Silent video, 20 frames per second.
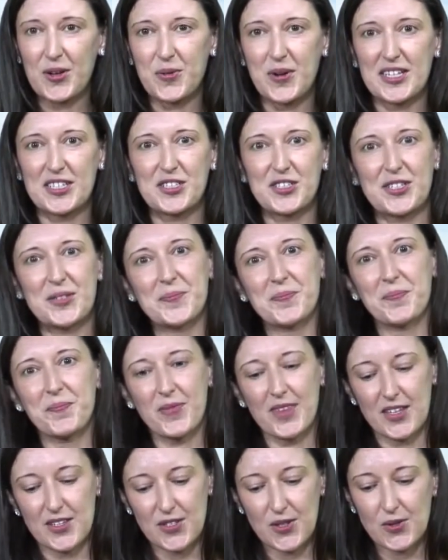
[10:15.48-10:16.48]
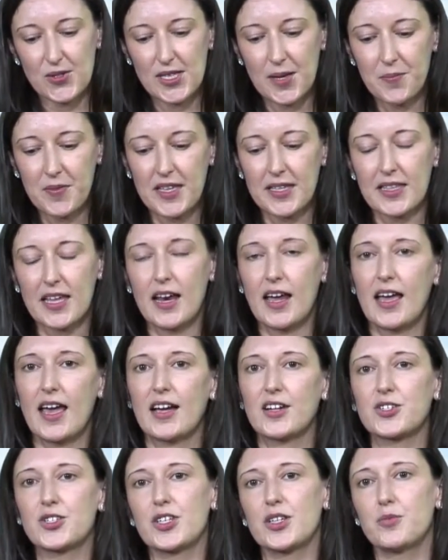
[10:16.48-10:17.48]
question. So something that I
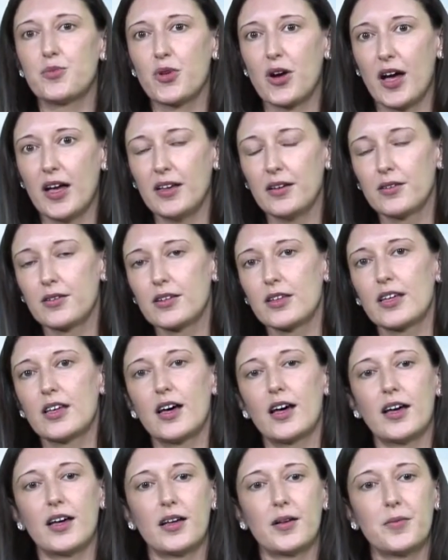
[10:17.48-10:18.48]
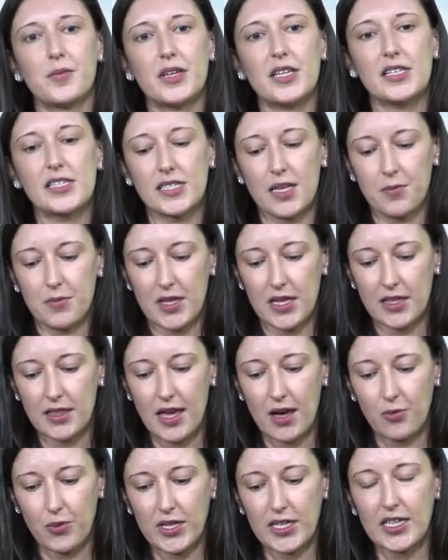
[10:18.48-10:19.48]
actually brought is something
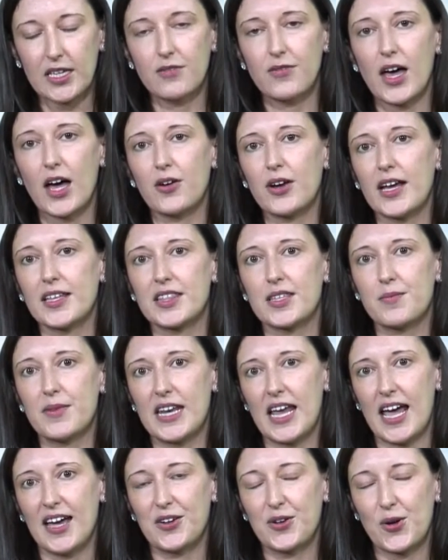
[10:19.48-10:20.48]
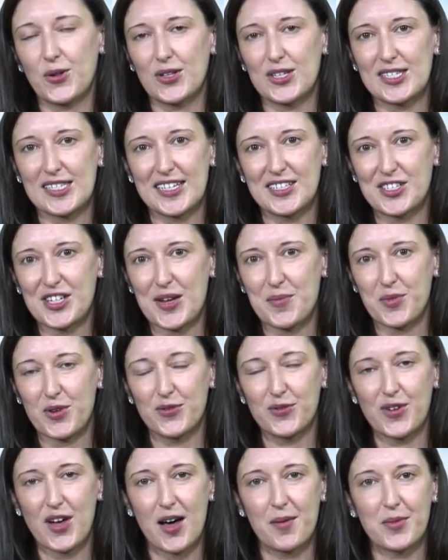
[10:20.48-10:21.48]
that we give out at the Manhattan Holistic Chamber
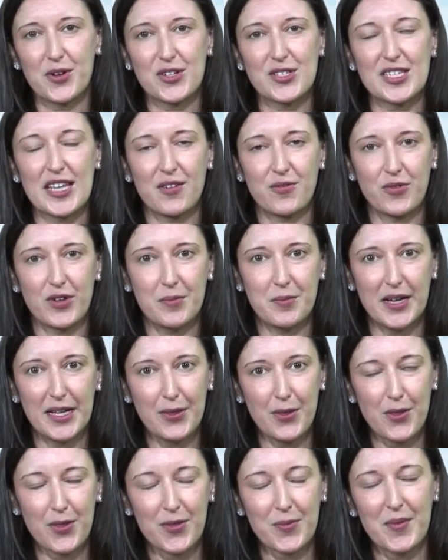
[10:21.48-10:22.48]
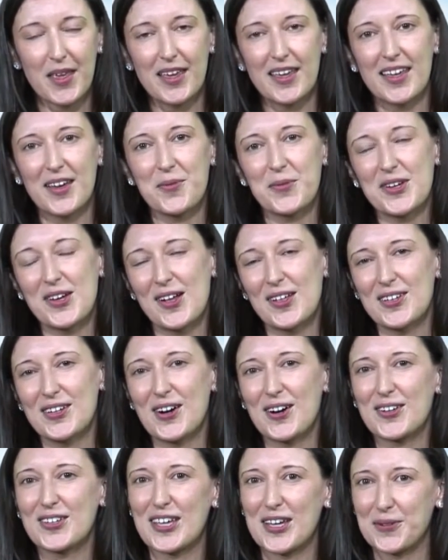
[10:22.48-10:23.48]
of Commerce every month. We call it
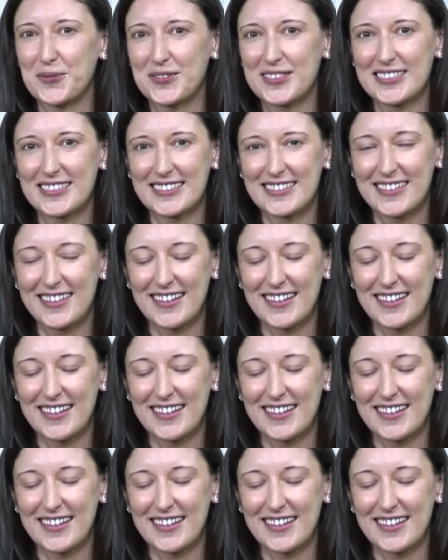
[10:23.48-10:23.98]
our gift.